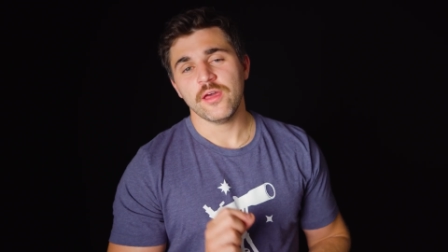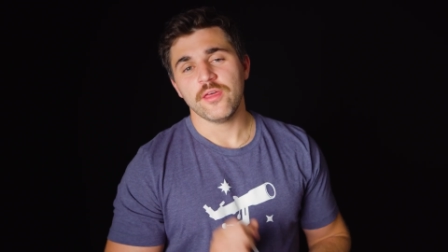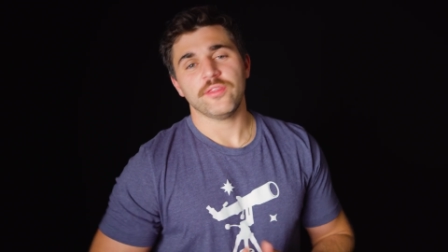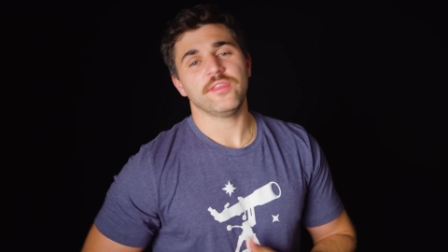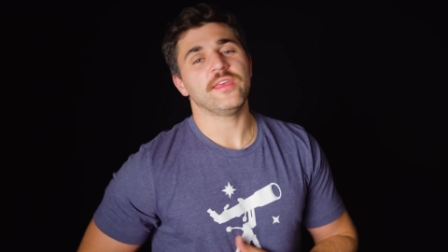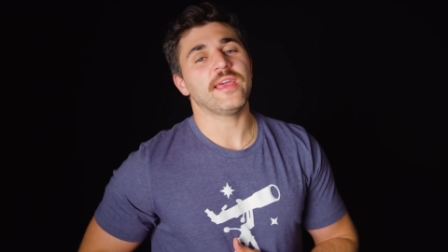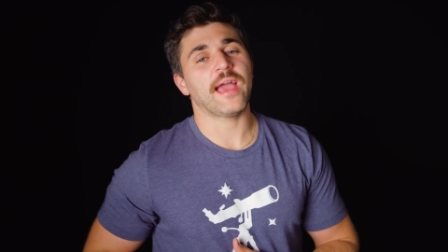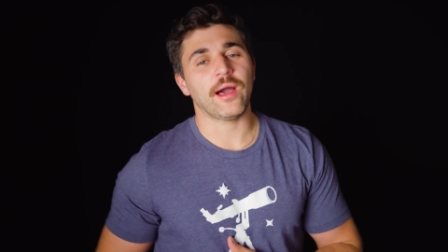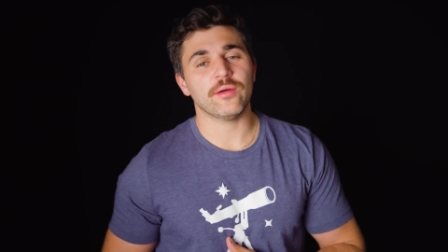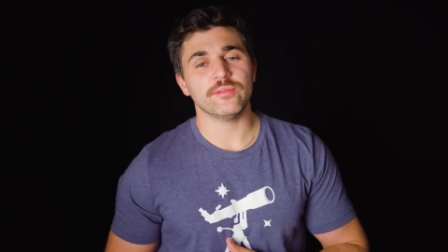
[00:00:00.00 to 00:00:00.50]

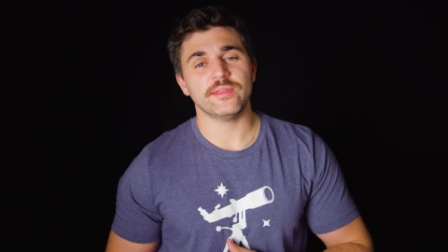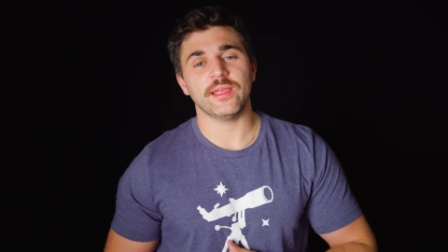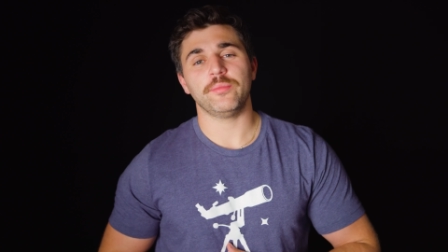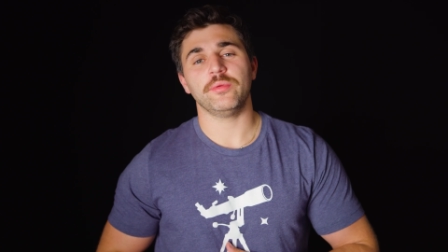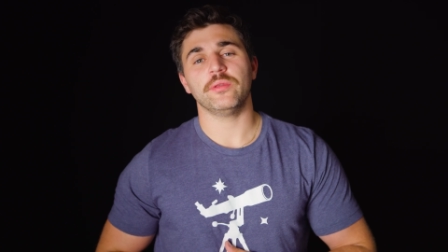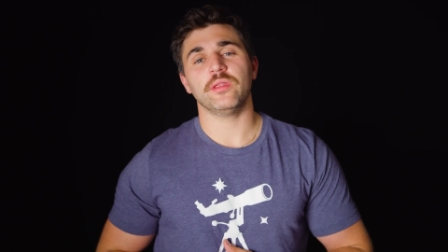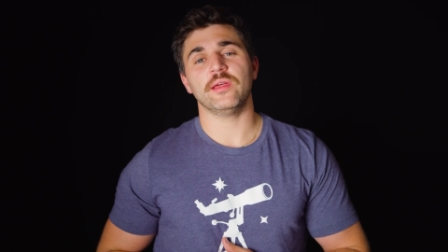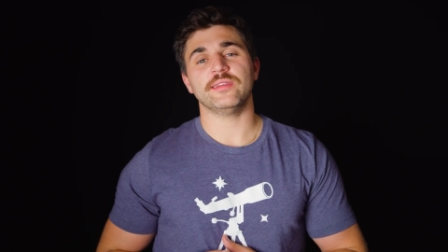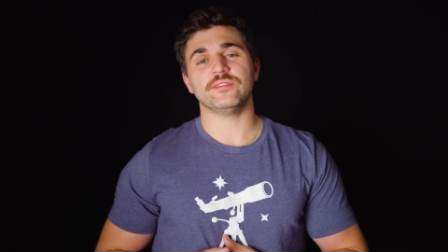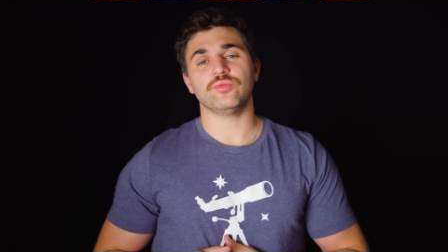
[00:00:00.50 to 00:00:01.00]
the Owl
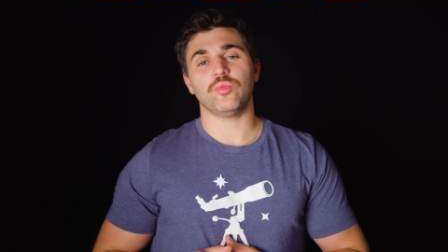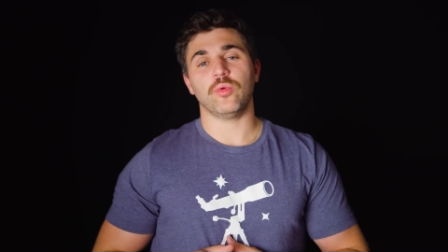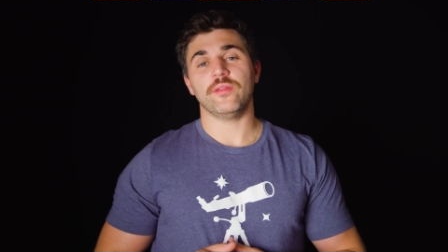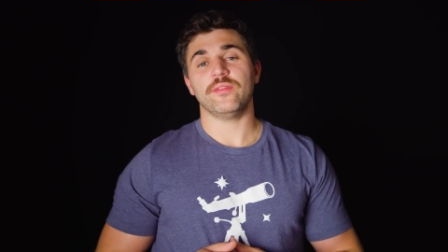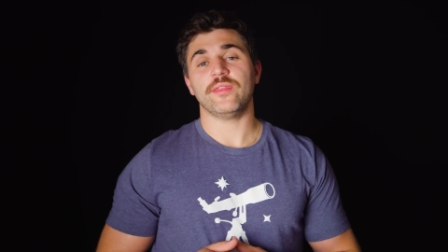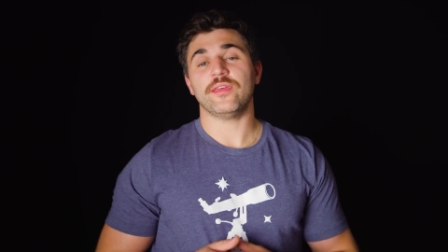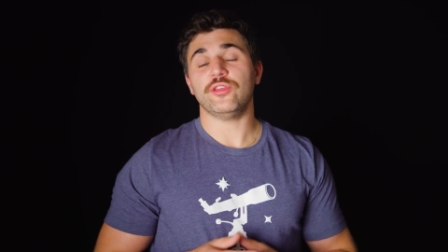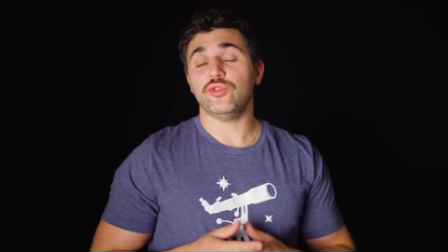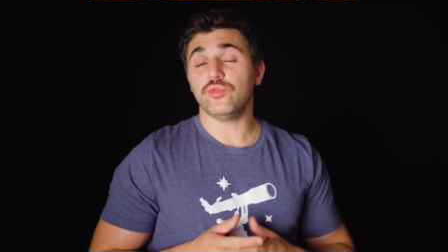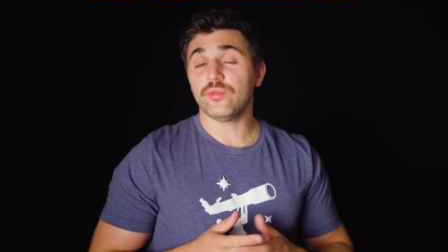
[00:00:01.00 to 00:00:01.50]
Nebula is
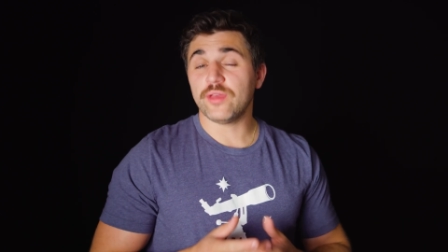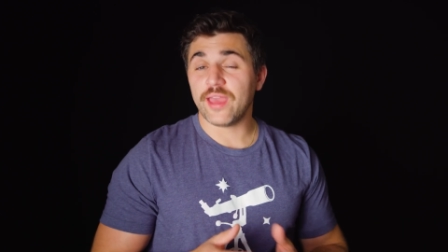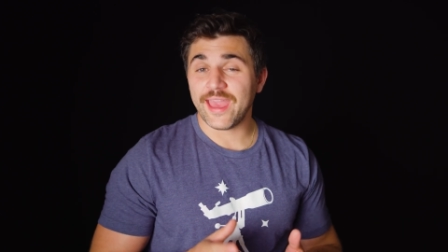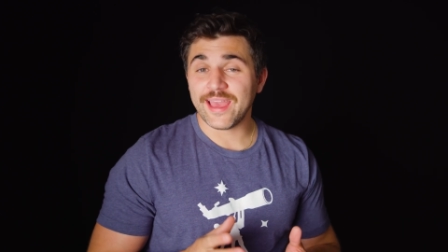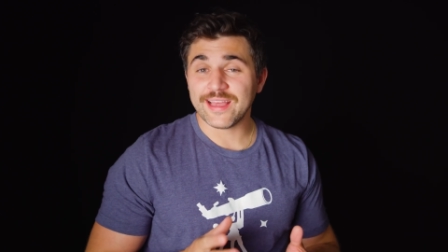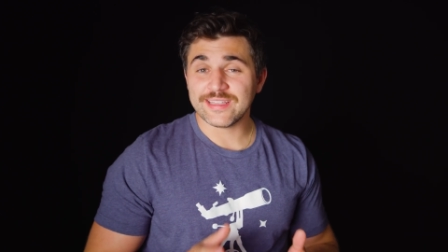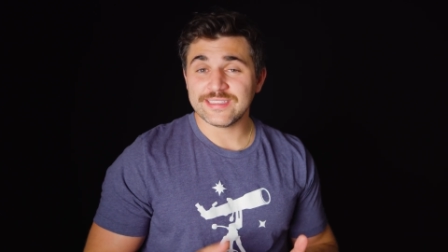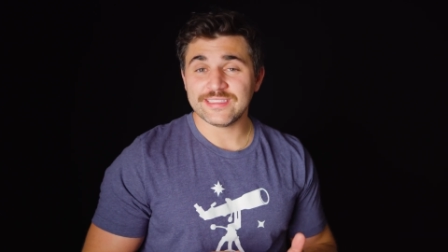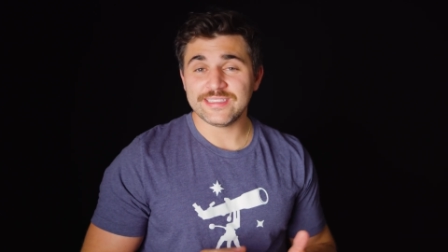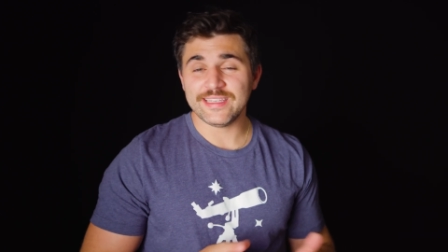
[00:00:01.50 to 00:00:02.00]
one that you
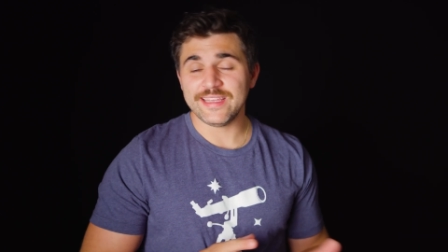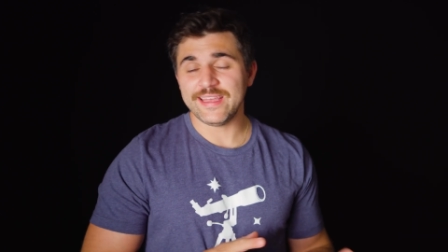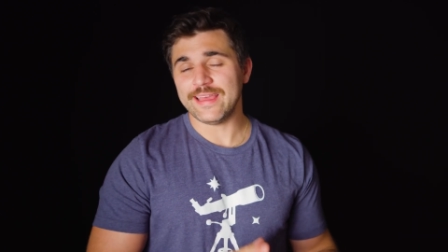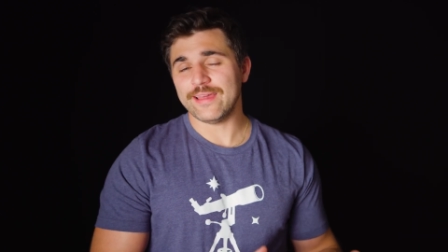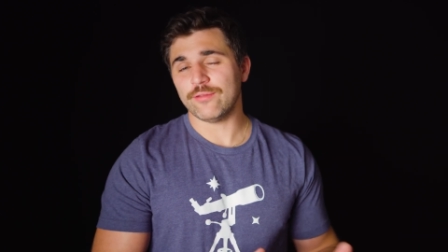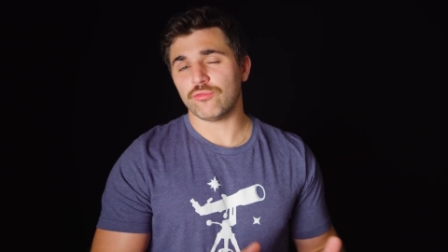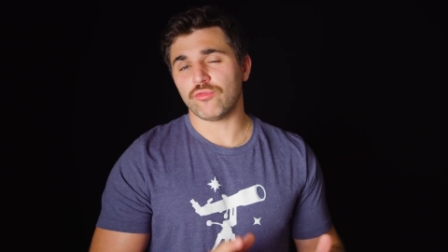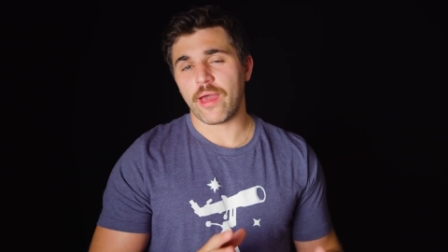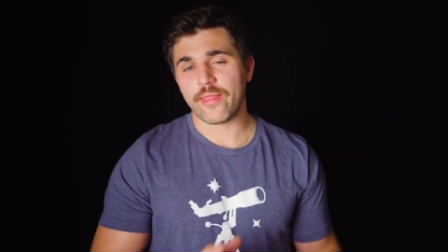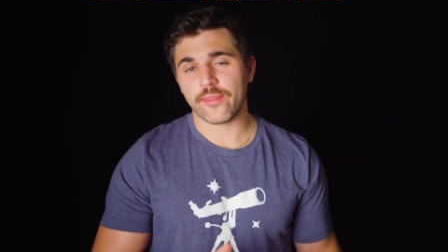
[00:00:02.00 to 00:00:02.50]
can see
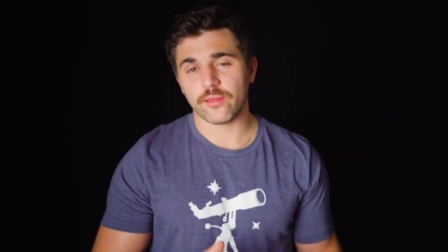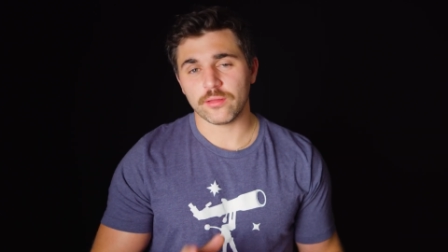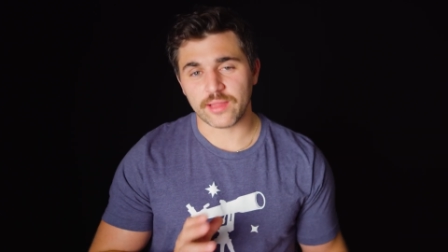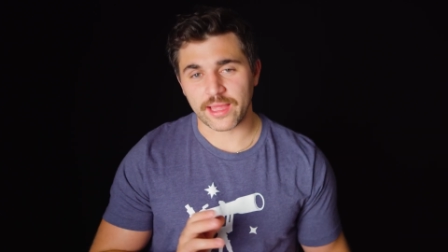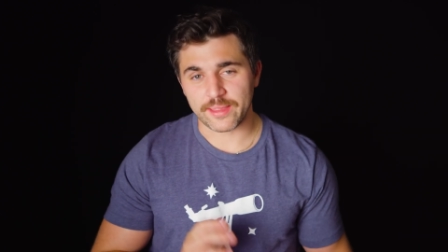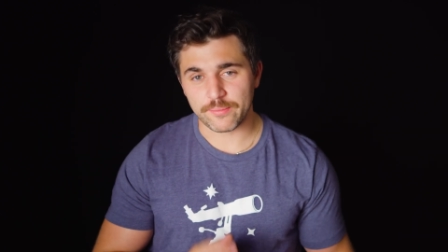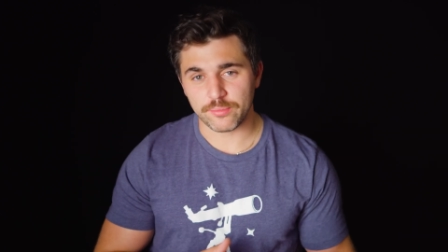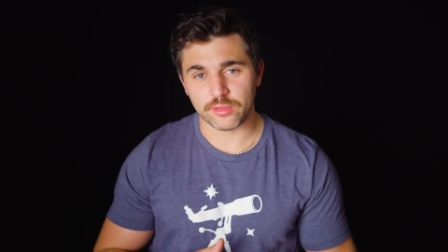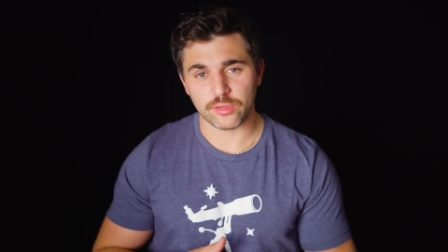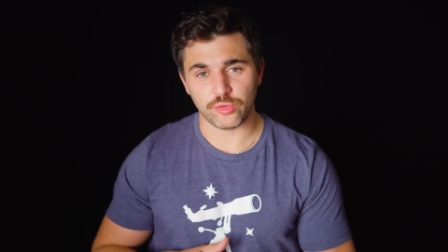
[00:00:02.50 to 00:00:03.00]
in rather
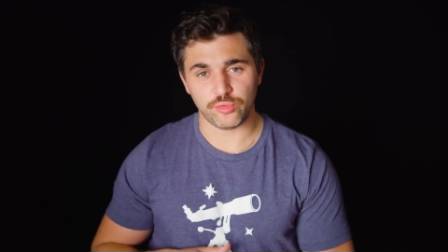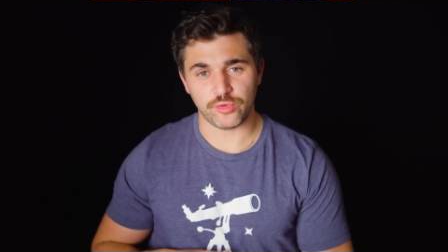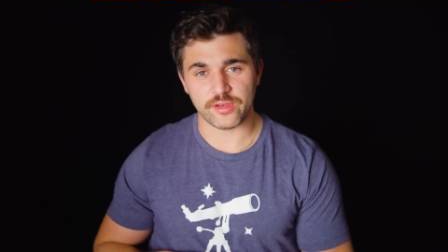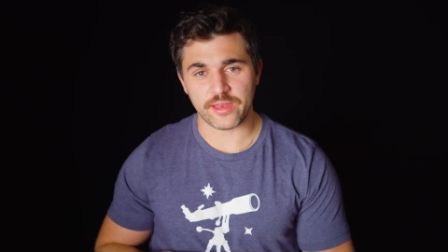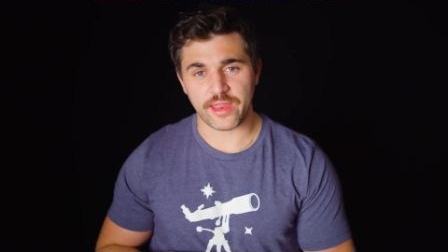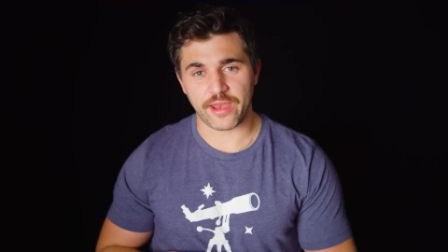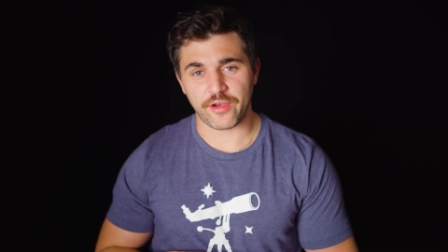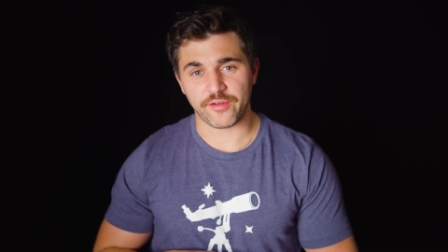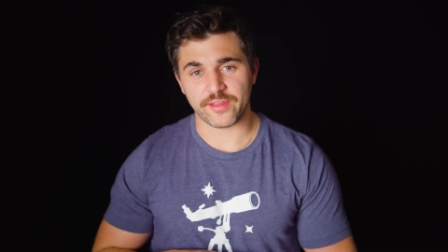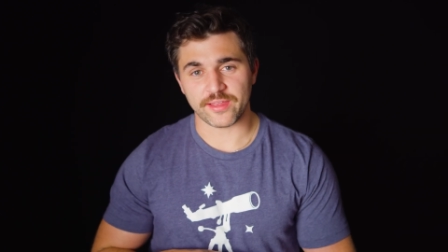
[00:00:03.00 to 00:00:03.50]
light
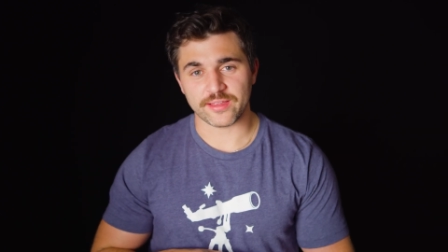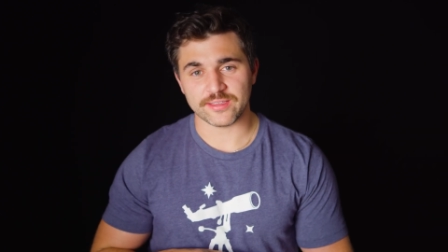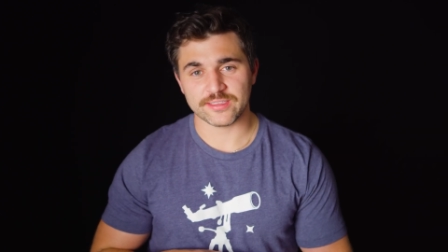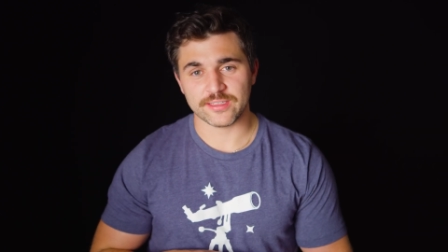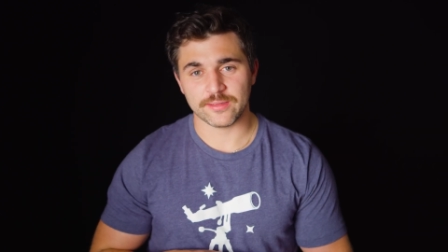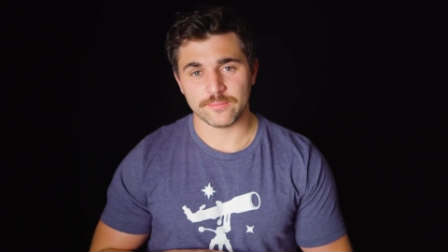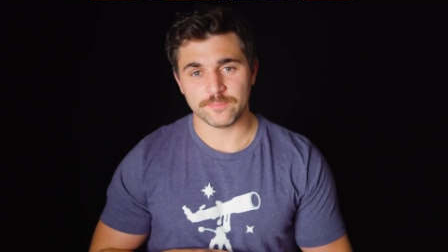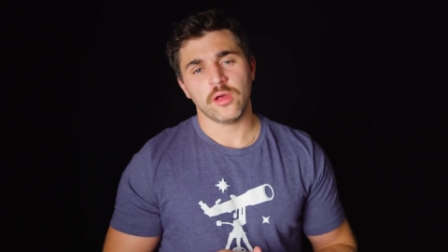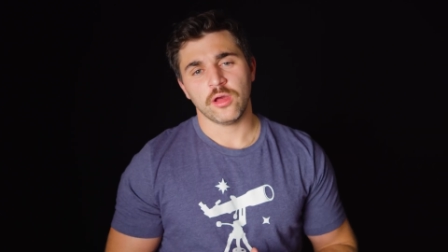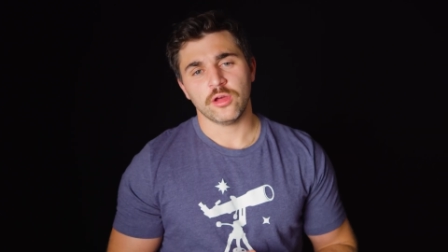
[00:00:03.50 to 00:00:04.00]
polluted areas.